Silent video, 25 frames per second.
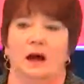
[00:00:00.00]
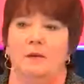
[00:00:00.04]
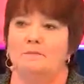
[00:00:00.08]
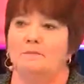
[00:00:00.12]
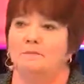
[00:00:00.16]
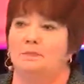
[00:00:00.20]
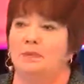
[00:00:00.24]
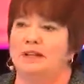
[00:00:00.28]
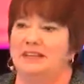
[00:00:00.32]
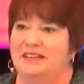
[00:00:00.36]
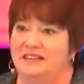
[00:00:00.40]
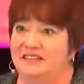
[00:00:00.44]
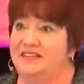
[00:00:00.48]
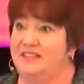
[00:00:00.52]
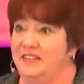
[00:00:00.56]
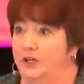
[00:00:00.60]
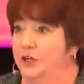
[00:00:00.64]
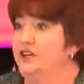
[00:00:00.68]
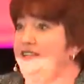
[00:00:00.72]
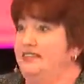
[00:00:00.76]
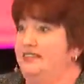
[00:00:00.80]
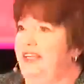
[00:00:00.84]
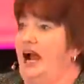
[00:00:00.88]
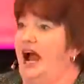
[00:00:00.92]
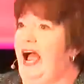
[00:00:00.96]
But
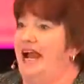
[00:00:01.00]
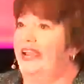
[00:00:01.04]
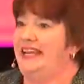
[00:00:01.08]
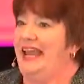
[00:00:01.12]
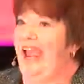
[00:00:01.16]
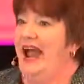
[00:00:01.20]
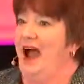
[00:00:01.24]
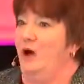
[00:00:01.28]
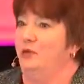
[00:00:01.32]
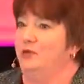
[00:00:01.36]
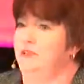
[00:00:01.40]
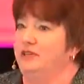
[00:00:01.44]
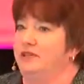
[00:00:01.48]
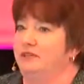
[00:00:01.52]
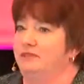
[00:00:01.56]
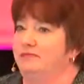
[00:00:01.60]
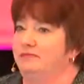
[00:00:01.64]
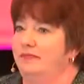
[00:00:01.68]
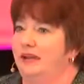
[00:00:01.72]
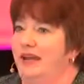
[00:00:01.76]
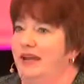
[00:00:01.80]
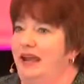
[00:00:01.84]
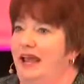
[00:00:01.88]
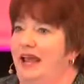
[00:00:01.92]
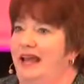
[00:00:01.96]
seriously, I count,
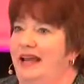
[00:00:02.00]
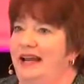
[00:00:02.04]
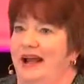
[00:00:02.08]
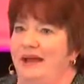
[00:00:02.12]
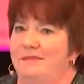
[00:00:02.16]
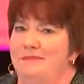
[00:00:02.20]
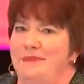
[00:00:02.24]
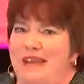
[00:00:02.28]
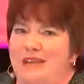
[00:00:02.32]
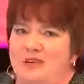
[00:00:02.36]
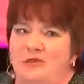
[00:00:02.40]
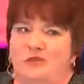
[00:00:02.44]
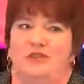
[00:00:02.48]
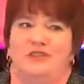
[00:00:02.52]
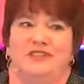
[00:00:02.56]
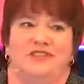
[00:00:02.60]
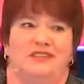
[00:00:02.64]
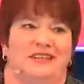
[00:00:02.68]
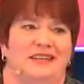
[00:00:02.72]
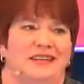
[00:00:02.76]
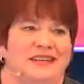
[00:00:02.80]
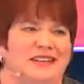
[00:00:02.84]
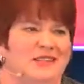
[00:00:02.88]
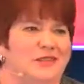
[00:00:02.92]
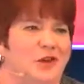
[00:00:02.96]
and I'm
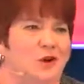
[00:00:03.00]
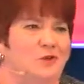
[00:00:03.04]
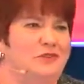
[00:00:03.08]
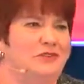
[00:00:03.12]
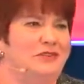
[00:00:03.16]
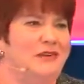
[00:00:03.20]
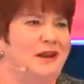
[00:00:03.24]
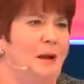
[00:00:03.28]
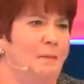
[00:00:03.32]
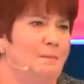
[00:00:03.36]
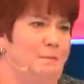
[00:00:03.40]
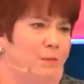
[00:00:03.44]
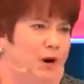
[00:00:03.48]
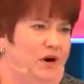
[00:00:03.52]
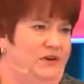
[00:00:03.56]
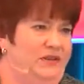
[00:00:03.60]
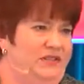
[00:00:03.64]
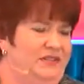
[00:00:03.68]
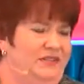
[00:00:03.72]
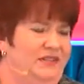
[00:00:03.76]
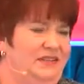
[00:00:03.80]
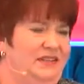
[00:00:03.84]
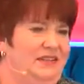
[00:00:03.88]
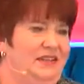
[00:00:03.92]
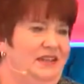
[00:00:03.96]
interested in those
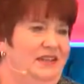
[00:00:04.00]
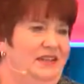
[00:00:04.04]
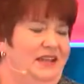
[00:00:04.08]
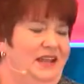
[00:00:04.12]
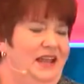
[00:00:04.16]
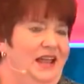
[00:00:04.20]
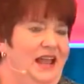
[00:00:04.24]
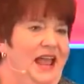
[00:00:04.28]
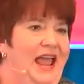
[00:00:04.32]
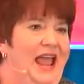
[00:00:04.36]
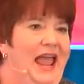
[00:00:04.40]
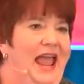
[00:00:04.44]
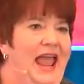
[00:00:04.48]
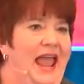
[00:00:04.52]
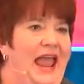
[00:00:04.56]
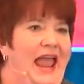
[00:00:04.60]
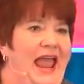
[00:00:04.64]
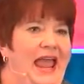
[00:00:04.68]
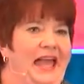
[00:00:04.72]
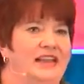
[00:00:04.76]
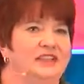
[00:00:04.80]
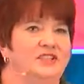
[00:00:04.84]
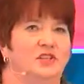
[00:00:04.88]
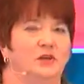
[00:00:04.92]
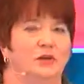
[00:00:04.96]
numbers.
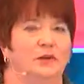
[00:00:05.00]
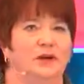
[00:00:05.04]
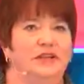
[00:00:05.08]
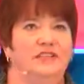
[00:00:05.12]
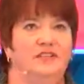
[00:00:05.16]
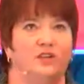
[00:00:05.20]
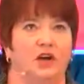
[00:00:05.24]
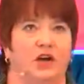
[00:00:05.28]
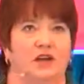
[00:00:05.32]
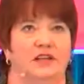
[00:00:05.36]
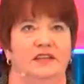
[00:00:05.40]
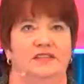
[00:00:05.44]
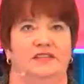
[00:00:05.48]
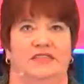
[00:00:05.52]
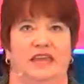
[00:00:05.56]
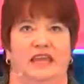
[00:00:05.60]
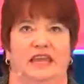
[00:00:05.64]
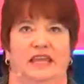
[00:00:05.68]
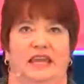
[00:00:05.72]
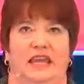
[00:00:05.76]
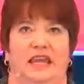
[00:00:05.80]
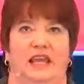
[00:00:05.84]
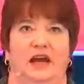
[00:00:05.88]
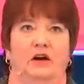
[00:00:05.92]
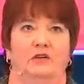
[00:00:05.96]
And so I started
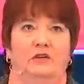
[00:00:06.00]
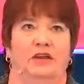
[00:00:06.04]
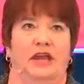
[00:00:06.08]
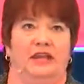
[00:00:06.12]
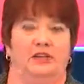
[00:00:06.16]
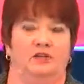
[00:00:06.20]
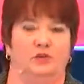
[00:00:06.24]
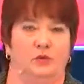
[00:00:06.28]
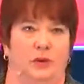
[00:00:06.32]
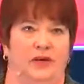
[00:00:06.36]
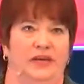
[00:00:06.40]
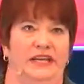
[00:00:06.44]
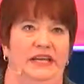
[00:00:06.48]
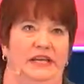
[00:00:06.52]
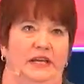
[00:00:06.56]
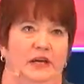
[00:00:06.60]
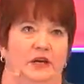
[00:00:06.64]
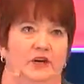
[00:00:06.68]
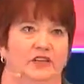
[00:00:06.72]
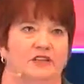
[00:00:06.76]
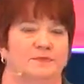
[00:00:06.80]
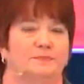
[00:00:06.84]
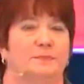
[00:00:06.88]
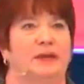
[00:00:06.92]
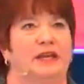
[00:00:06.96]
thinking, okay, 20
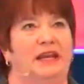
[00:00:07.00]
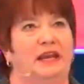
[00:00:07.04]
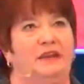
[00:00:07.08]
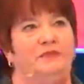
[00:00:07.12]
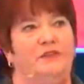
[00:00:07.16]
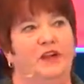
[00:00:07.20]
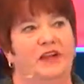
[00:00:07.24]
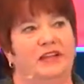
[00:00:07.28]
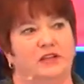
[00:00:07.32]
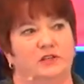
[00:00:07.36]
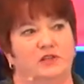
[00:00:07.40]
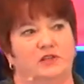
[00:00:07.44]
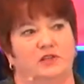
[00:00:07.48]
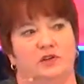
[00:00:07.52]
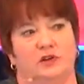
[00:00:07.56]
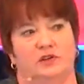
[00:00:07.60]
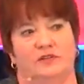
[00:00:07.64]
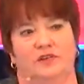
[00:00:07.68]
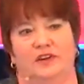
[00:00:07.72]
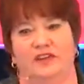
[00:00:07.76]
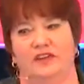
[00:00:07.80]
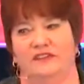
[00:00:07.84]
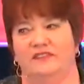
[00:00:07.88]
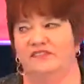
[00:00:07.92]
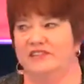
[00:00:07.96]
years, but if I
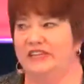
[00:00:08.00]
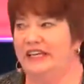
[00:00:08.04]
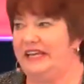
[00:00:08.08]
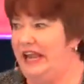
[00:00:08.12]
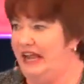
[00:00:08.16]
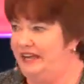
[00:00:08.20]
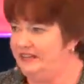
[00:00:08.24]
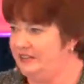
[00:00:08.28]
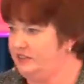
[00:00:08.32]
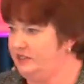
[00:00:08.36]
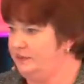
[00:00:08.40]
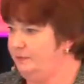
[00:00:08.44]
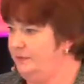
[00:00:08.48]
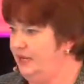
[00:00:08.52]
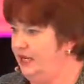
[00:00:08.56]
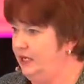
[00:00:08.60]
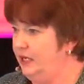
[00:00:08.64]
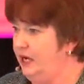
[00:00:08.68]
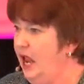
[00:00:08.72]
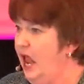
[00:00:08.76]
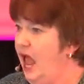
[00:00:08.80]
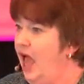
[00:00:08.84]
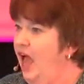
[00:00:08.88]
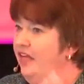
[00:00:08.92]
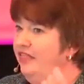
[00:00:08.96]
conservatively estimate
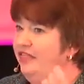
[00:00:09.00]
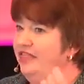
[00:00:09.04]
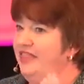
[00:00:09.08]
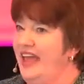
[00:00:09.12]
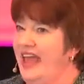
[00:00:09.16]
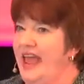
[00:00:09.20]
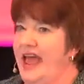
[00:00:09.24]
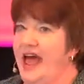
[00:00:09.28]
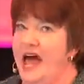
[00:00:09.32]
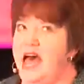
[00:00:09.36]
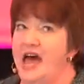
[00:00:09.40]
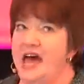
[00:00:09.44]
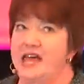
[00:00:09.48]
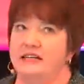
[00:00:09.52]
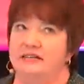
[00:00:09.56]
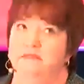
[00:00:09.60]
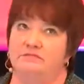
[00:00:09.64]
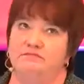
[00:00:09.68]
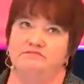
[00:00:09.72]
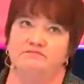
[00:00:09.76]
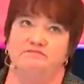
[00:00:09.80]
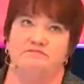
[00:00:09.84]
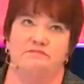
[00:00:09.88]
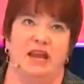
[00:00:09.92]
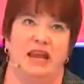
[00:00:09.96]
that
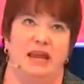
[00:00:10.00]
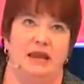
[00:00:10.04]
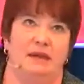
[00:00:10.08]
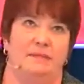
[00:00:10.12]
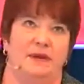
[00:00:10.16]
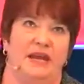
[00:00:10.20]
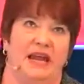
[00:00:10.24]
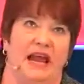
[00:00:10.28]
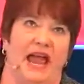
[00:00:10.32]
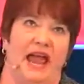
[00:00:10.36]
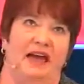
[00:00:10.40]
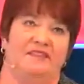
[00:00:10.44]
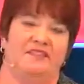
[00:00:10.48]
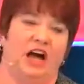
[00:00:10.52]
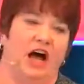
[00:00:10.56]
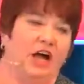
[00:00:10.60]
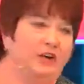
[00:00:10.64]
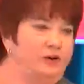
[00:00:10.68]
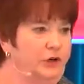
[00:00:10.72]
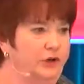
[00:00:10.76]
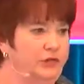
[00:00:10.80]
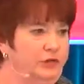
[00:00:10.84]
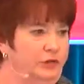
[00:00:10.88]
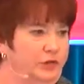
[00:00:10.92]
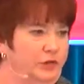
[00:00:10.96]
maybe I have
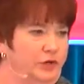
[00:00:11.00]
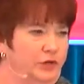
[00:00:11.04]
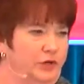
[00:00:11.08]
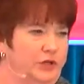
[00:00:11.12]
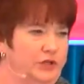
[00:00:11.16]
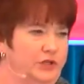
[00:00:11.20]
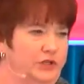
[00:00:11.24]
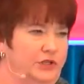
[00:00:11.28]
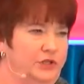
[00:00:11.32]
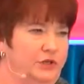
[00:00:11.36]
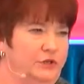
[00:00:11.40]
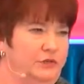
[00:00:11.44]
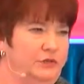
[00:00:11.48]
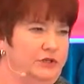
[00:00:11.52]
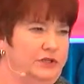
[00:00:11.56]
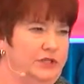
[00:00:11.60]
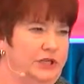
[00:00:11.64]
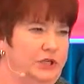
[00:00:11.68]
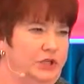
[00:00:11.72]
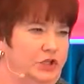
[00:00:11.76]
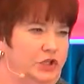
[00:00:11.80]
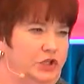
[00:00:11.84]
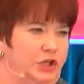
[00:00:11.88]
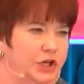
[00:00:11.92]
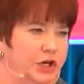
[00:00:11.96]
130 students
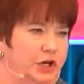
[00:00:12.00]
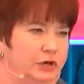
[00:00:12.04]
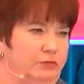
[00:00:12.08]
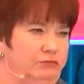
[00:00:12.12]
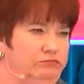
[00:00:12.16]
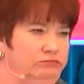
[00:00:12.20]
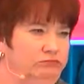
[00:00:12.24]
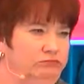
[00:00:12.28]
each year,